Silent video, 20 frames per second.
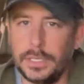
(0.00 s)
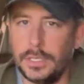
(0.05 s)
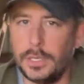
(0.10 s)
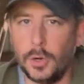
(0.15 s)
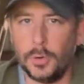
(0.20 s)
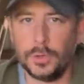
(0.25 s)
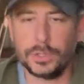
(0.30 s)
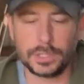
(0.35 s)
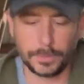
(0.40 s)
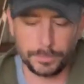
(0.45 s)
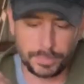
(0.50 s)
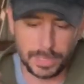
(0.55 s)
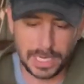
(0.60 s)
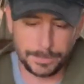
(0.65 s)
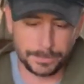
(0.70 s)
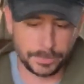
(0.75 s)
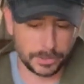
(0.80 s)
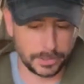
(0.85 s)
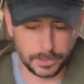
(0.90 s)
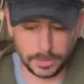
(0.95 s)
You know, some
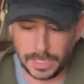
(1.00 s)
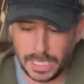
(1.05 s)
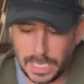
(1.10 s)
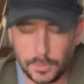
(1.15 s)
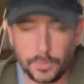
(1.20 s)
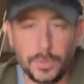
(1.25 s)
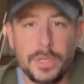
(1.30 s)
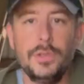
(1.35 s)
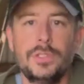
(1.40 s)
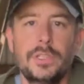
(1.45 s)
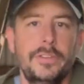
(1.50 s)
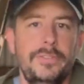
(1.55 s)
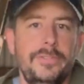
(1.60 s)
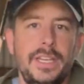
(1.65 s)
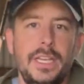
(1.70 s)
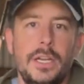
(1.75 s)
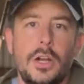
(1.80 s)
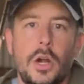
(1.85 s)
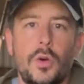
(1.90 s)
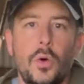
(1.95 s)
people, we used to
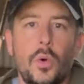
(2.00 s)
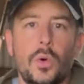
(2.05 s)
feed our